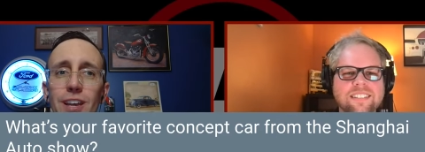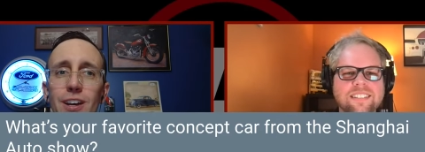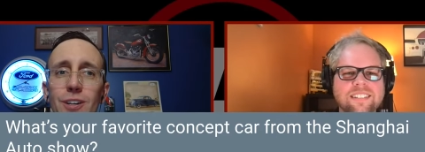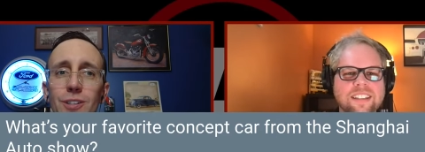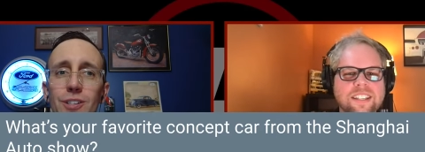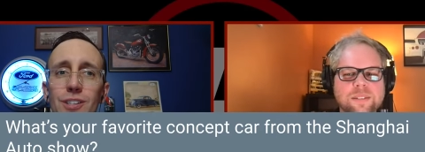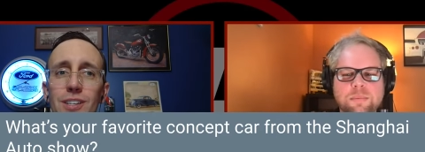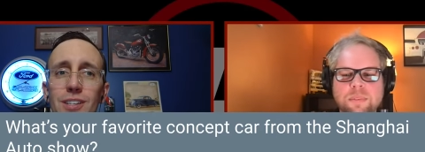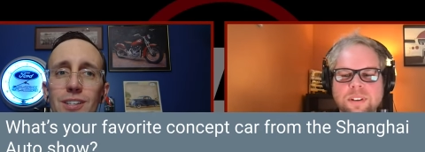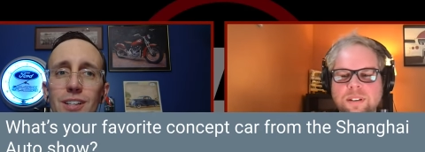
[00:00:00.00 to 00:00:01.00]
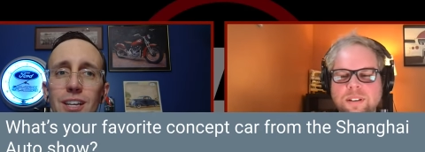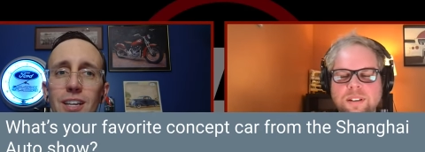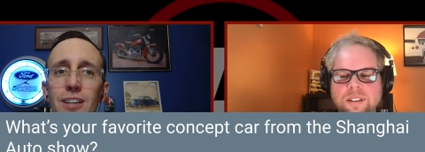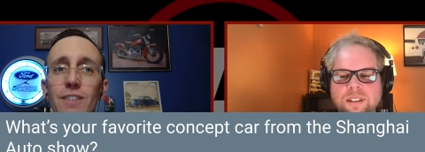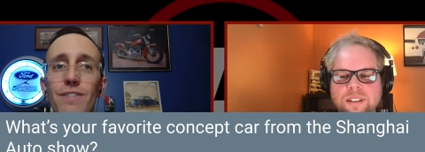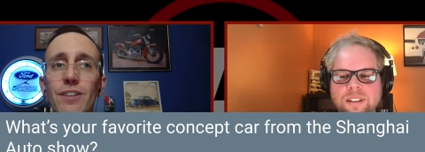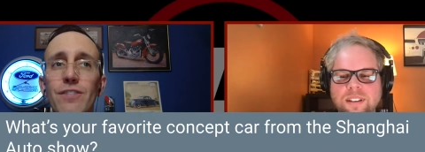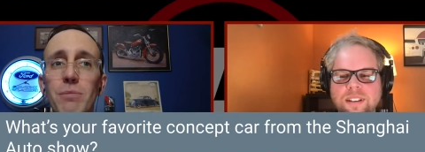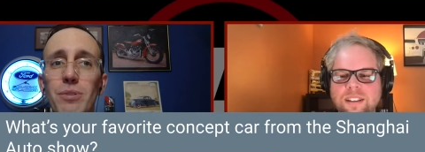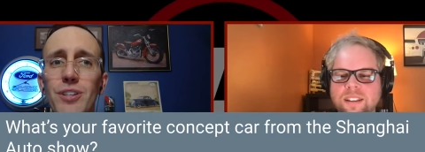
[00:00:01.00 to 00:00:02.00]
Speaker 1: host says Lincoln
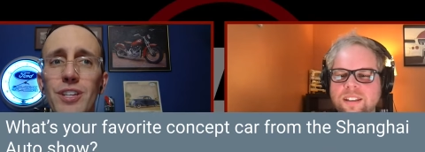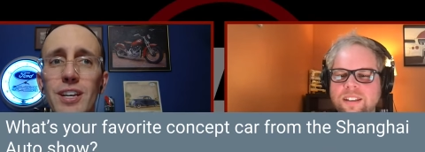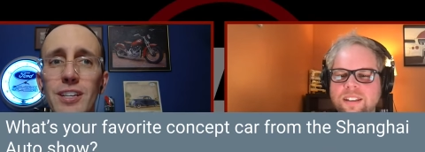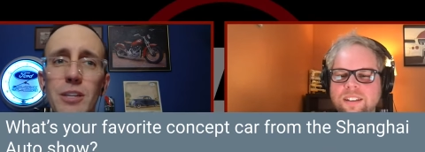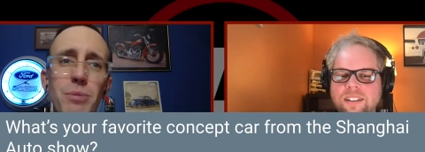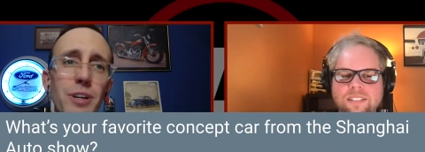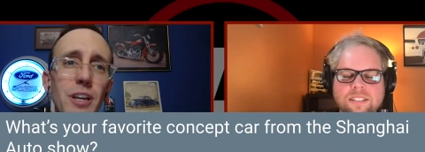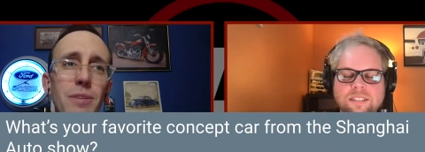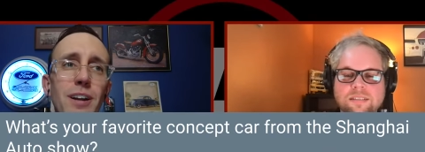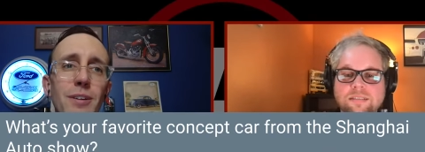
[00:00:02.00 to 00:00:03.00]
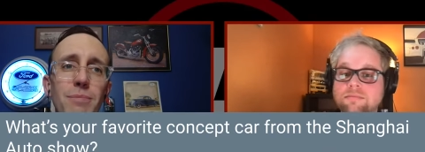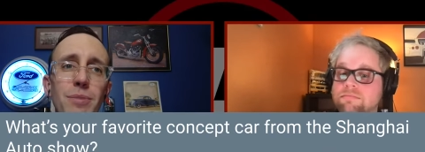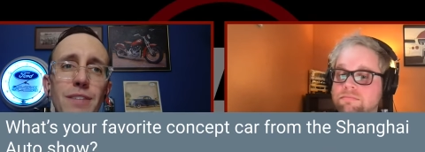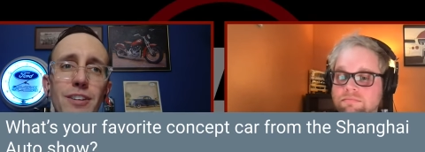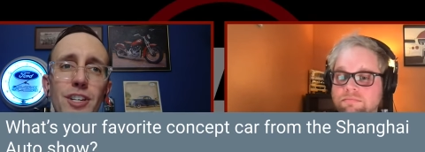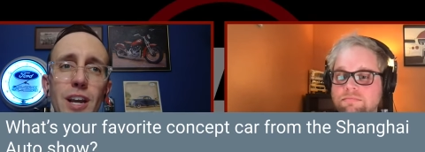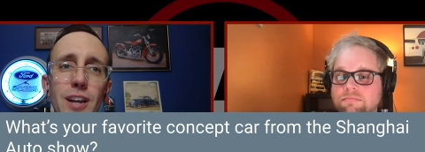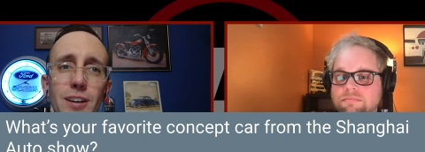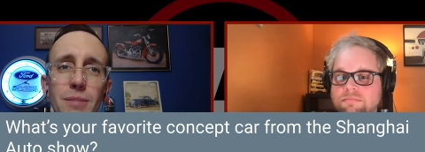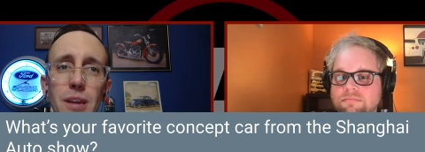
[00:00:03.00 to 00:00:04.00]
50%. Is he putting him in our private chat
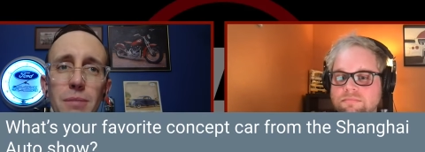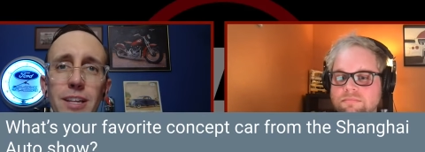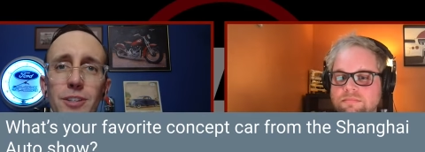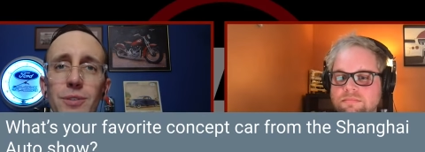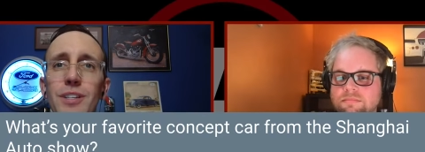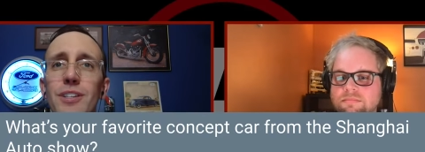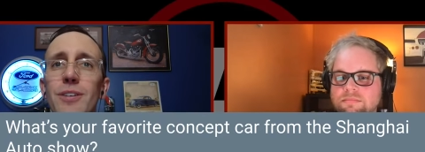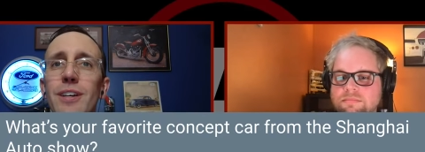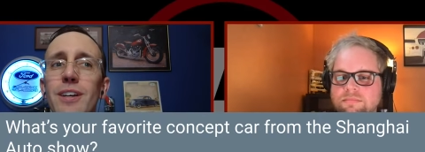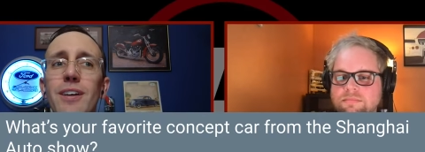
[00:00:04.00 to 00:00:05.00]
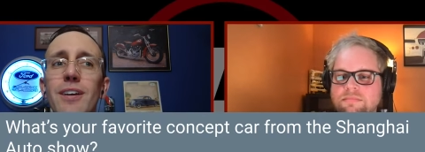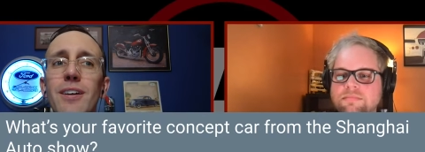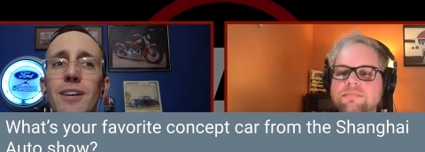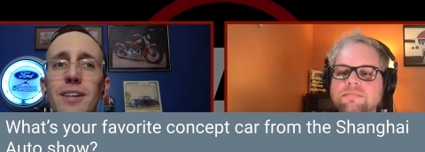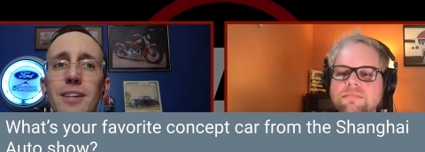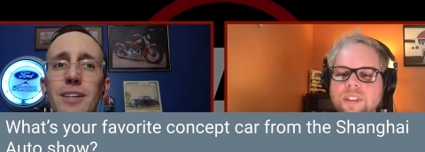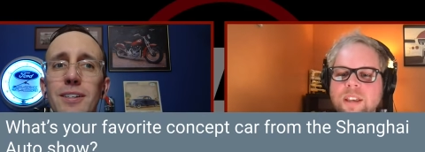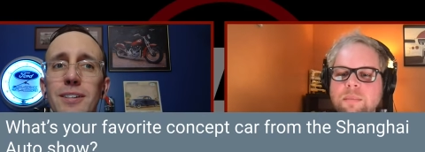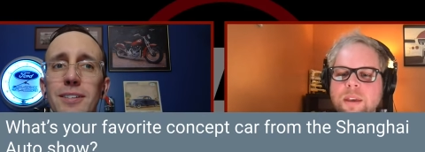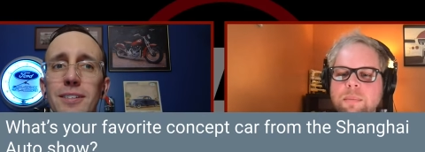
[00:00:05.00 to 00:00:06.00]
here? Maybe that's what he's doing.
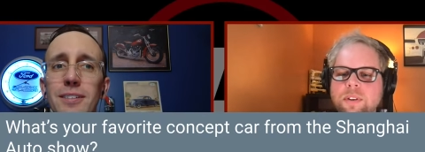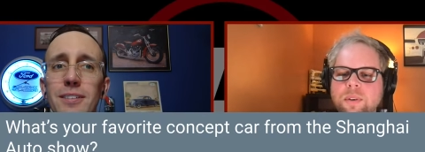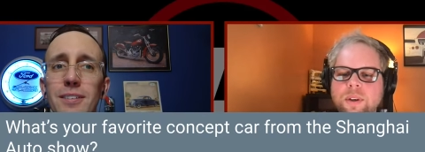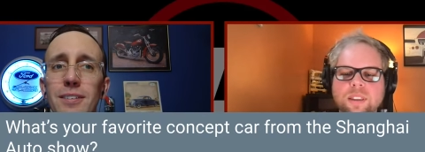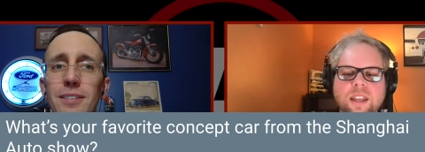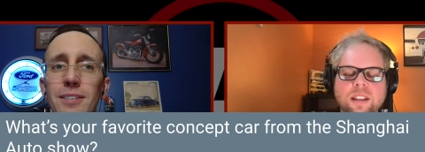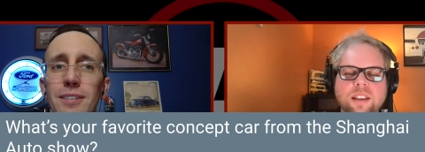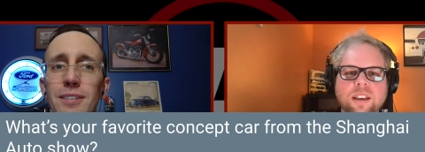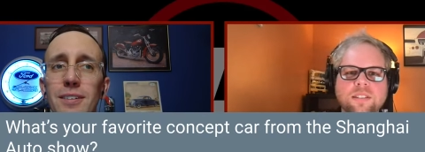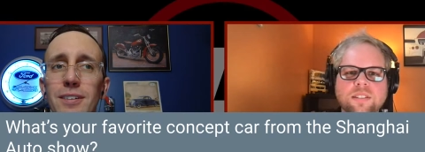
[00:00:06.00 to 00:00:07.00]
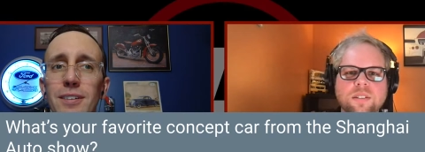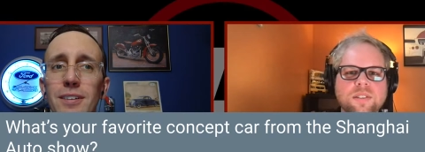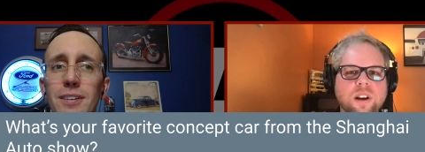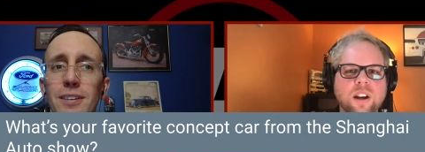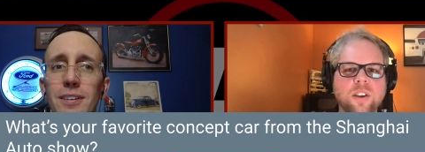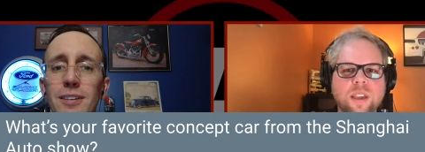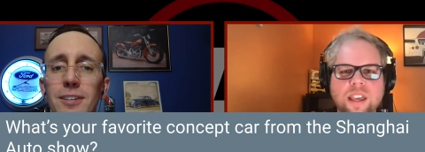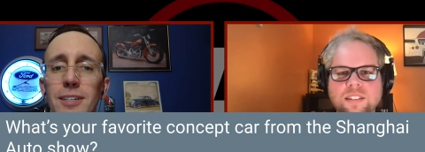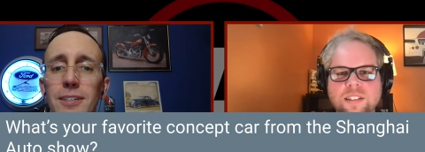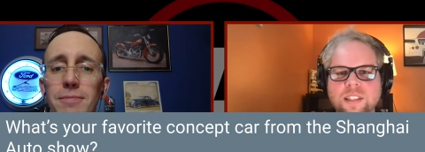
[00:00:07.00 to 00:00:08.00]
Speaker 2: He may be doing that, yes. So sorry you
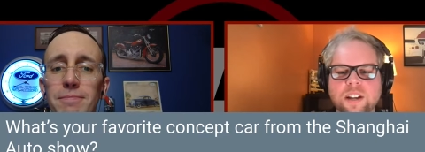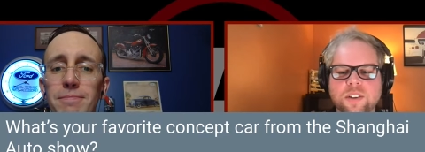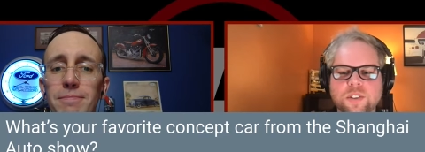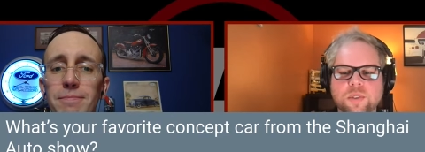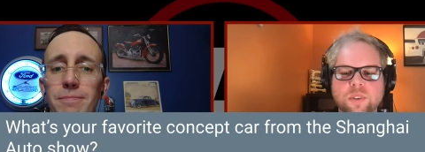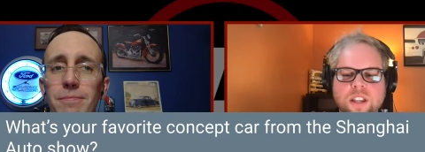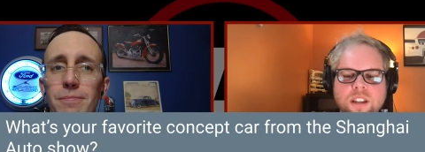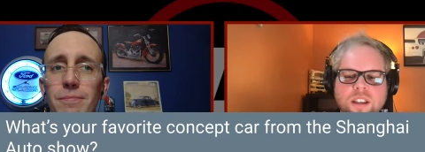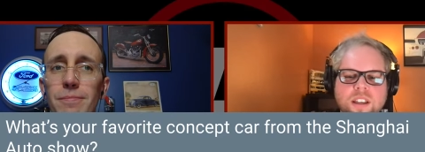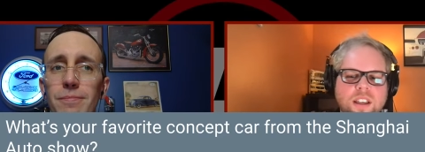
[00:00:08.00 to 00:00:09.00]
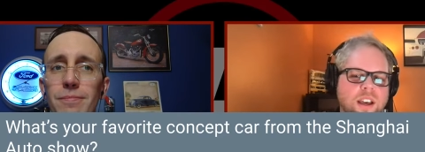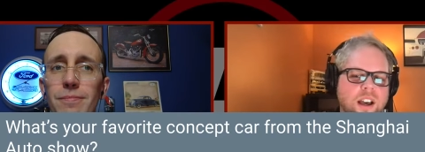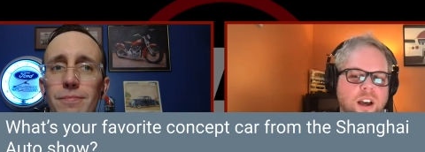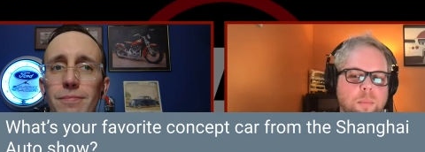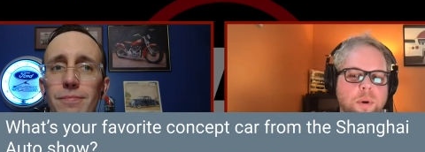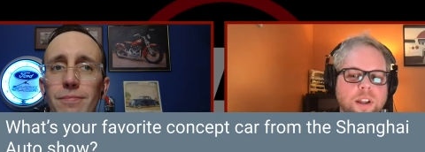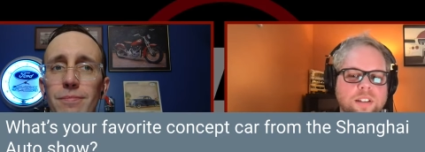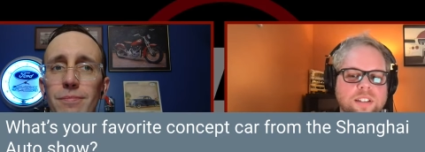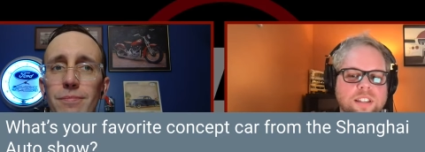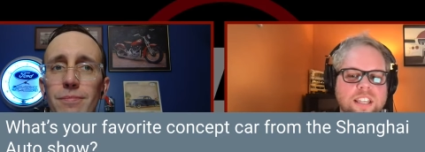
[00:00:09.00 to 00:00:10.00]
can't see that on your screen, uh,
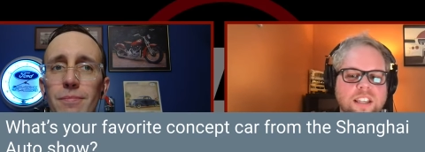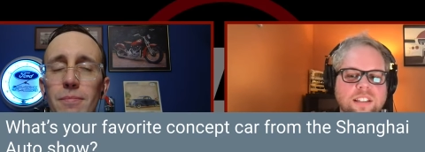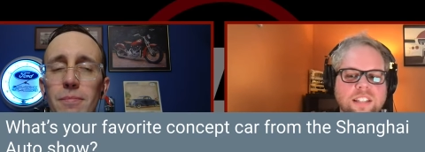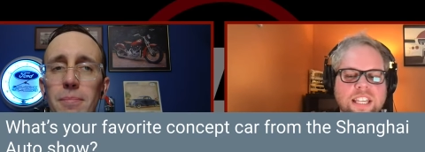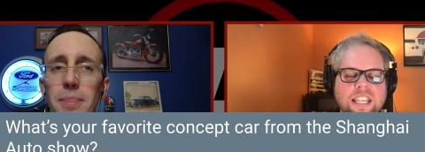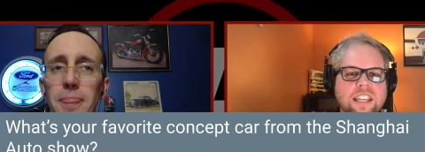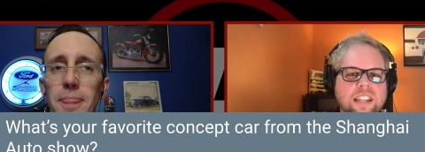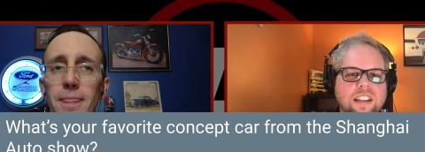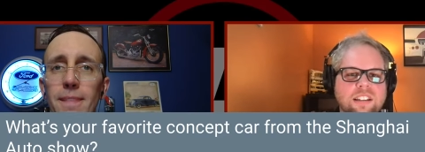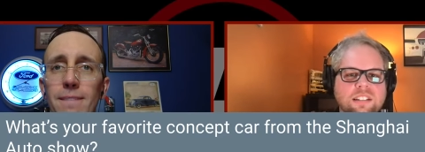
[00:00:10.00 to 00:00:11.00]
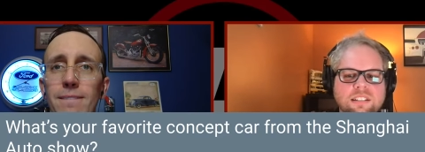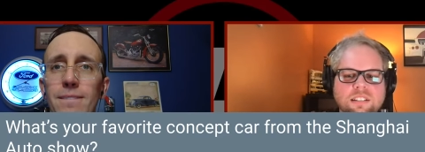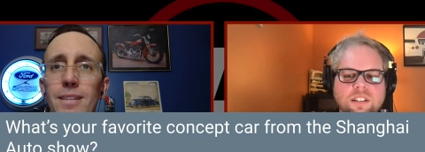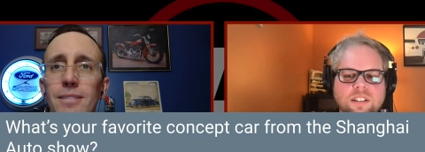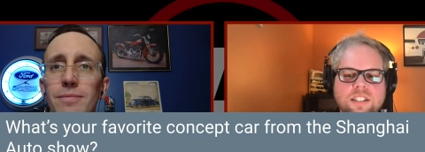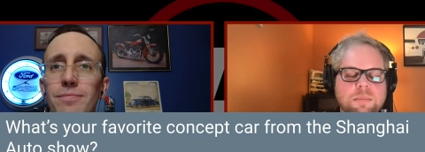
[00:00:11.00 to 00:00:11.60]
but the Lincoln looks to